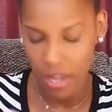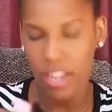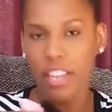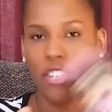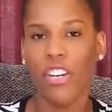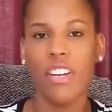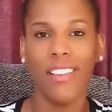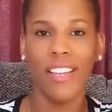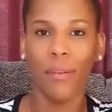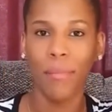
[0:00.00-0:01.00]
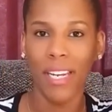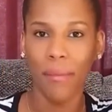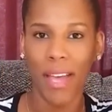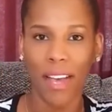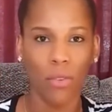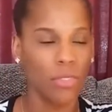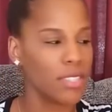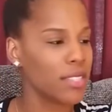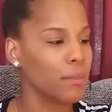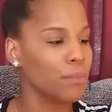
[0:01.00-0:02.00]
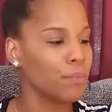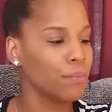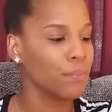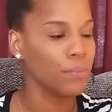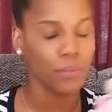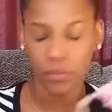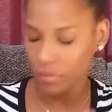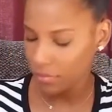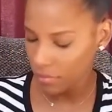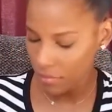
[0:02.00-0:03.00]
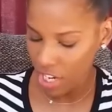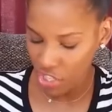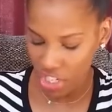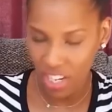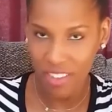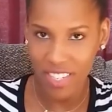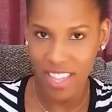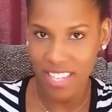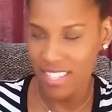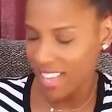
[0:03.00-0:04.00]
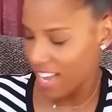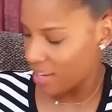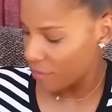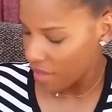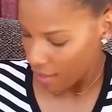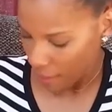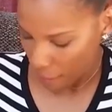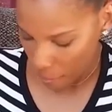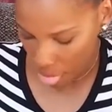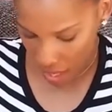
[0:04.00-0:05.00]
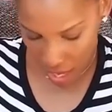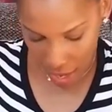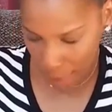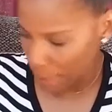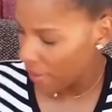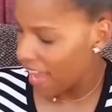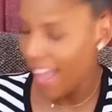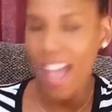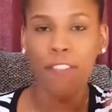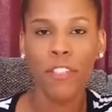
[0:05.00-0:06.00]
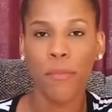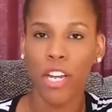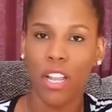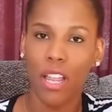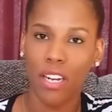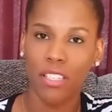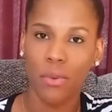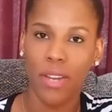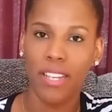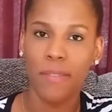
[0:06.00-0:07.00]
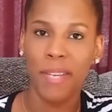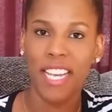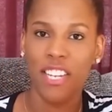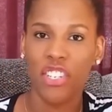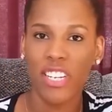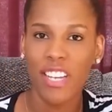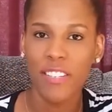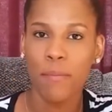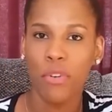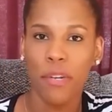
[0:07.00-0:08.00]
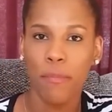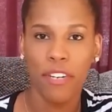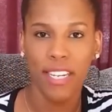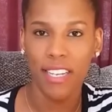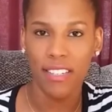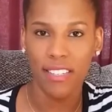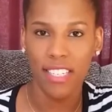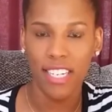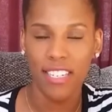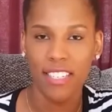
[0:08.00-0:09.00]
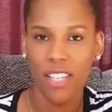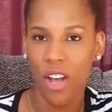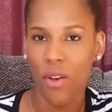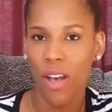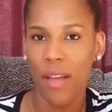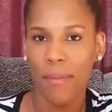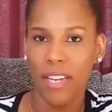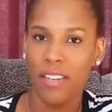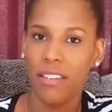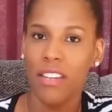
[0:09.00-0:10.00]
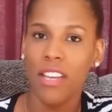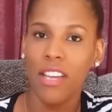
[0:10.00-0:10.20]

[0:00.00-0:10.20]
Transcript: and her little Minnie Mouse. She loves this thing. I have to bring a lot of toys because she gets bored pretty easily. So, I mean,